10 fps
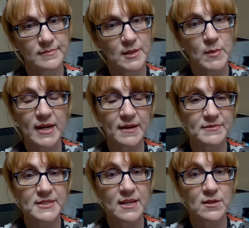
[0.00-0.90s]
You might have
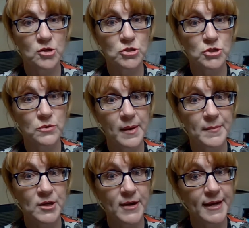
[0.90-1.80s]
to say the nursery
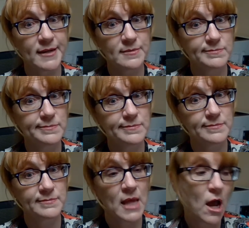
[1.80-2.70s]
rhyme in your head.
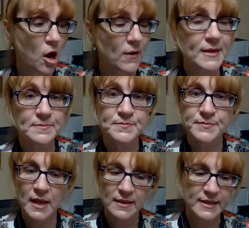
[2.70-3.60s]
All right,
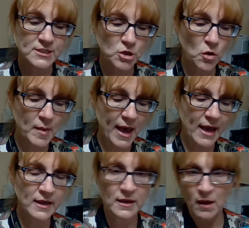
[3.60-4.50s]
let's go
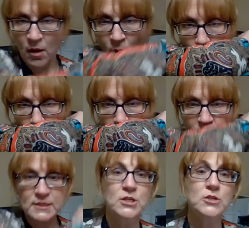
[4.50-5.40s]
back,
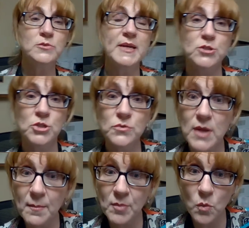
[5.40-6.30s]
excuse me, to
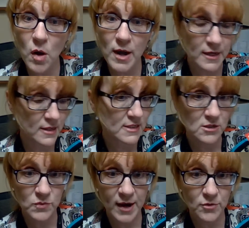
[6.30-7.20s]
number 1. This
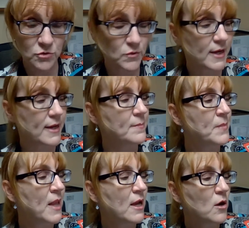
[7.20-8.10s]
is round 3.
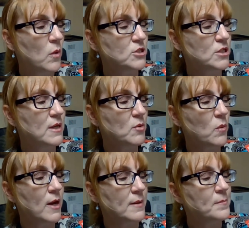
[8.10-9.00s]
Question number
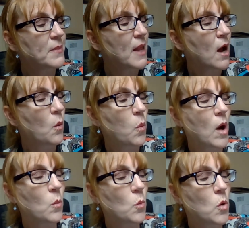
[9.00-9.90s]
1.
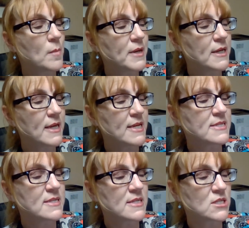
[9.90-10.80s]
What woman
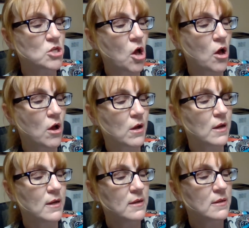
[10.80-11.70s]
is the
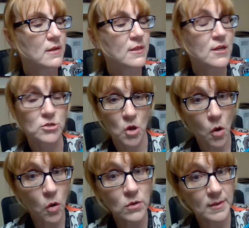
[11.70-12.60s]
song, There's a
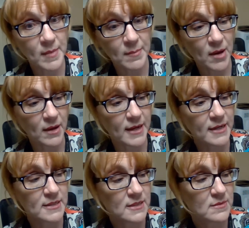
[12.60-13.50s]
Hole in My
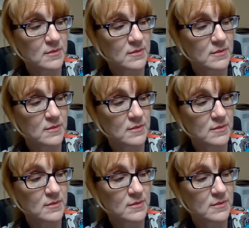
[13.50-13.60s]
Bucket,